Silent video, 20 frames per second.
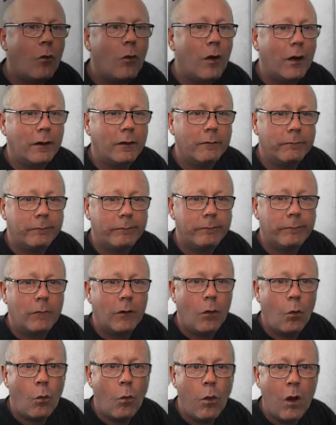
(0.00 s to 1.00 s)
1.
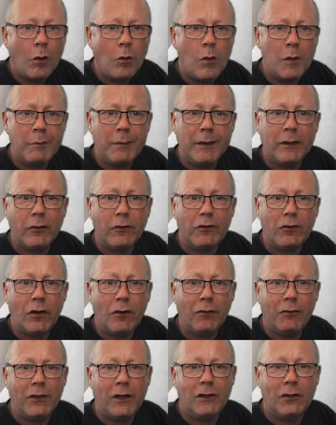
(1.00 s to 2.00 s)
What will be the
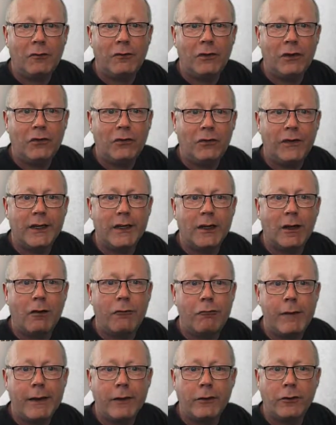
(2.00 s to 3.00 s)
surface of a sphere
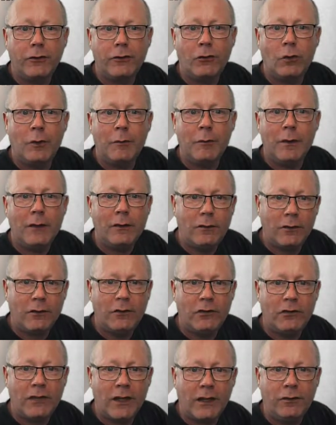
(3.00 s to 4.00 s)
of radius 3 meters
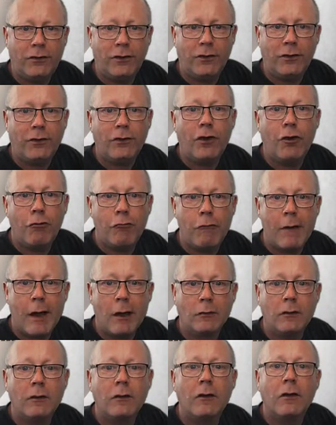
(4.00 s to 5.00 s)
centered
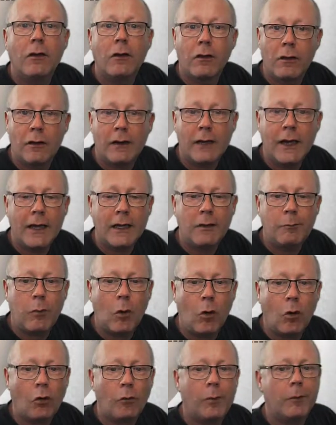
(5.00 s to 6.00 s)
around the light
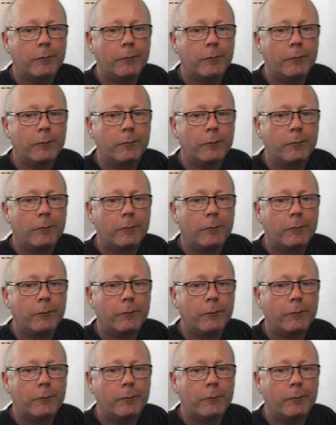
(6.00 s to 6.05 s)
bulb?